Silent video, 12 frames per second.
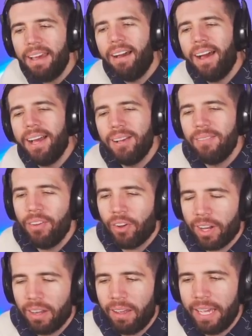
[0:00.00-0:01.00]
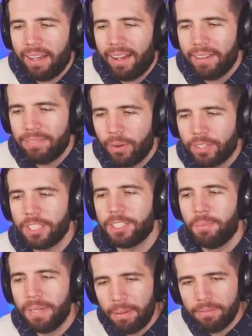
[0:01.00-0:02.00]
Um, I'm not going to lie, I focused on
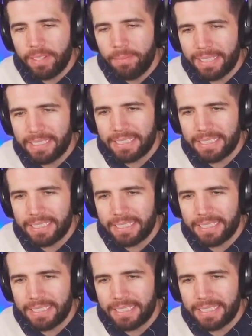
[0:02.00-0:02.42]
some lengthy metas